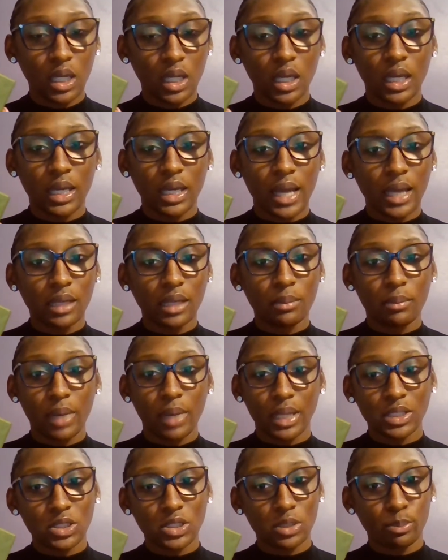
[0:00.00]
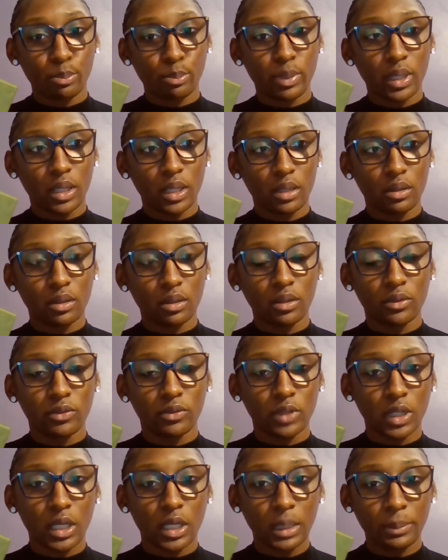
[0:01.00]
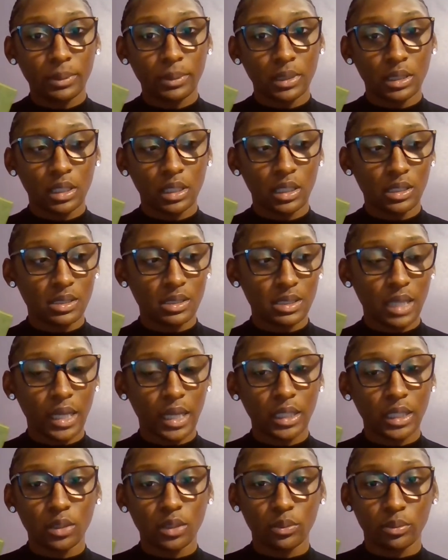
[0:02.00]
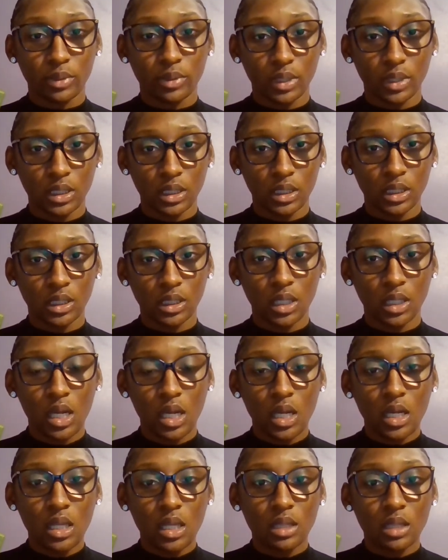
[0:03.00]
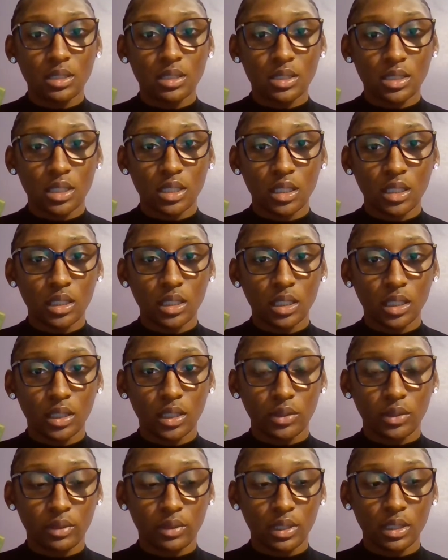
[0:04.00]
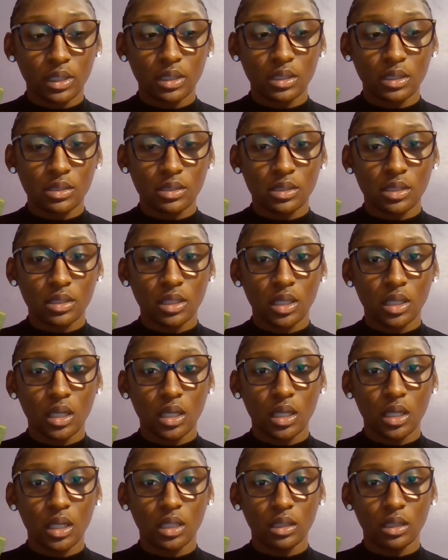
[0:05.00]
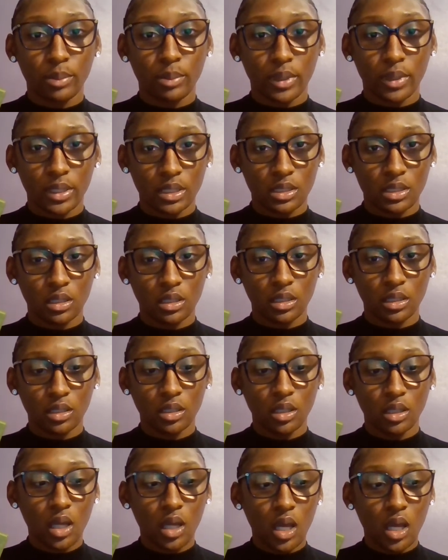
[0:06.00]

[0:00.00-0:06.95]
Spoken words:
It got a matching pair of a couple of things like the ring, the stud earrings, and the bracelet.